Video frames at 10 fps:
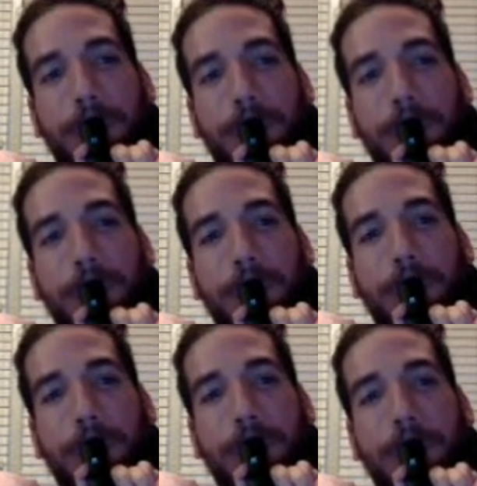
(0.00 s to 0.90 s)

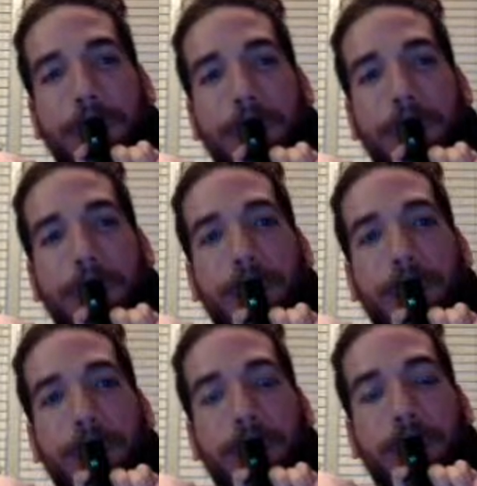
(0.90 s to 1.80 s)

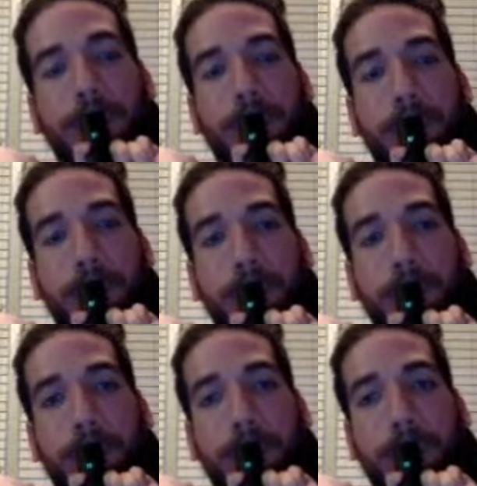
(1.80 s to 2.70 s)

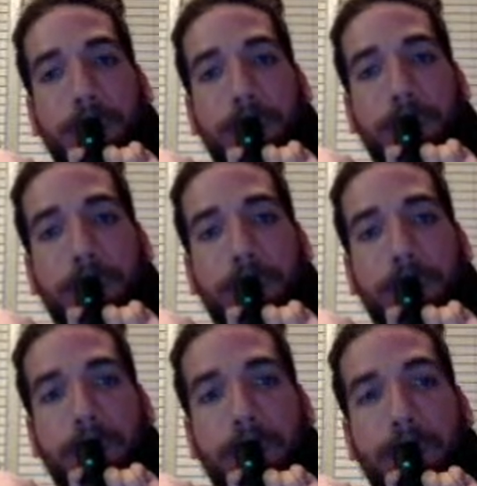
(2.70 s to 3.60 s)
[no speech]